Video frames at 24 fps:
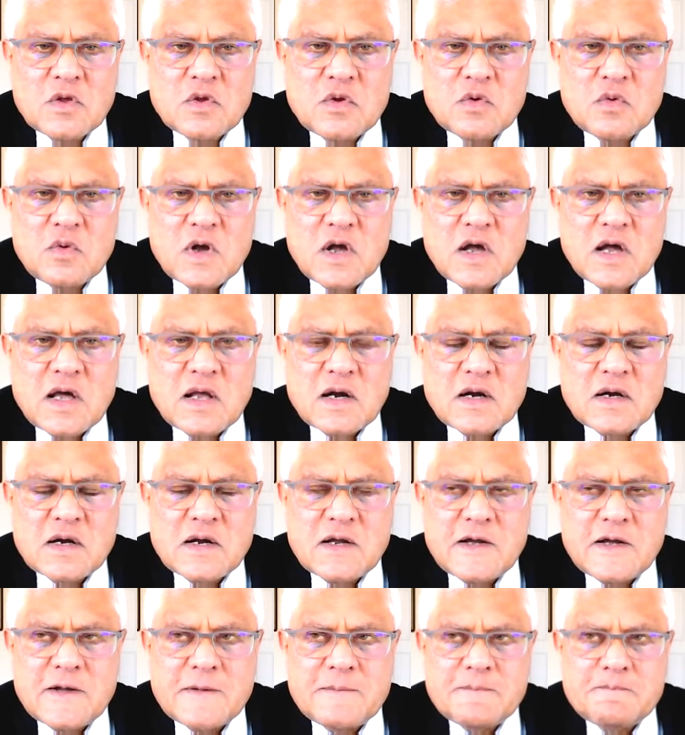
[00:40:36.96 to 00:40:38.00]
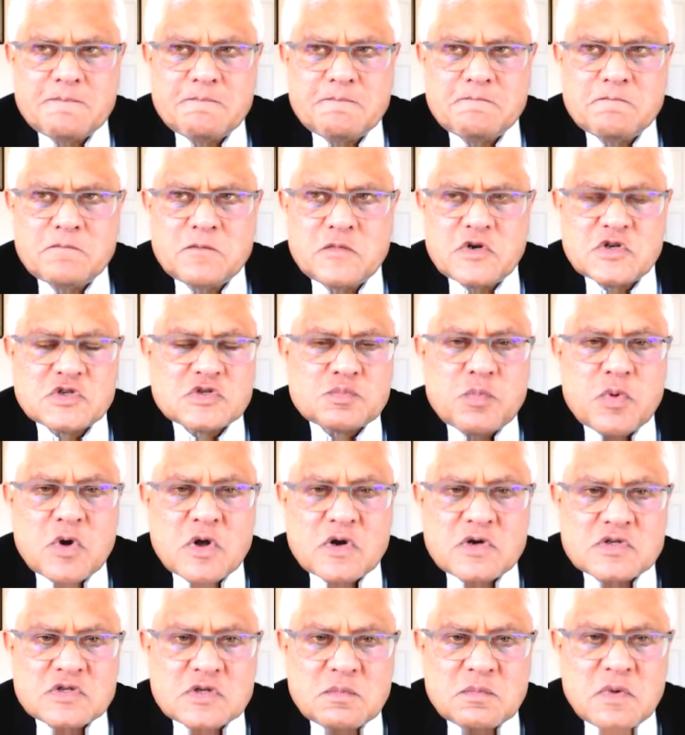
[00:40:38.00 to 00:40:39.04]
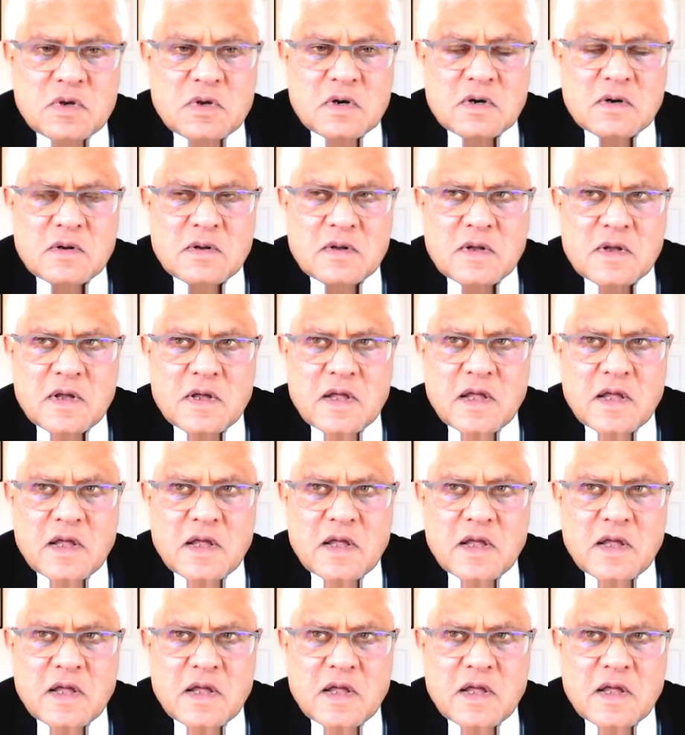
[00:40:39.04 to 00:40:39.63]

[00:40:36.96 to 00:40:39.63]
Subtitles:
you are responsible,